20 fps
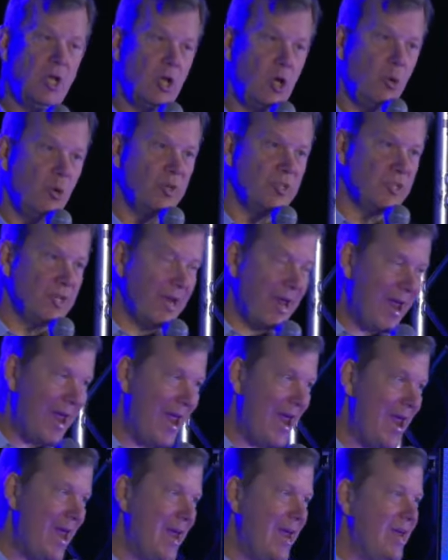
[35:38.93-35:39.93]
who was an
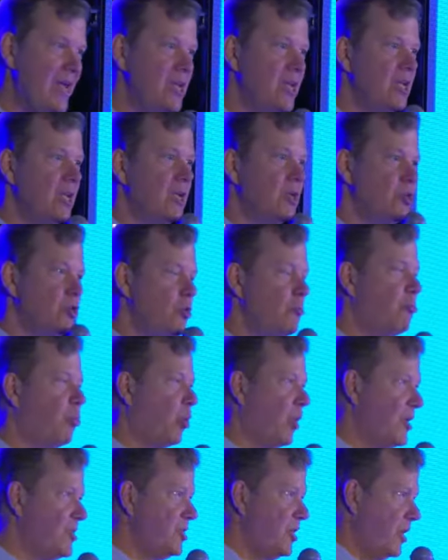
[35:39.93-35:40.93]
aide to
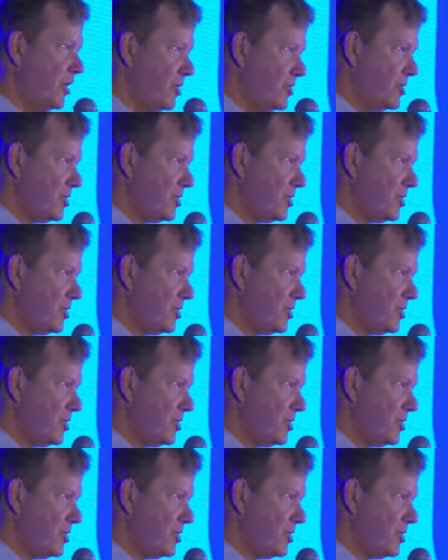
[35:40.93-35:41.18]
President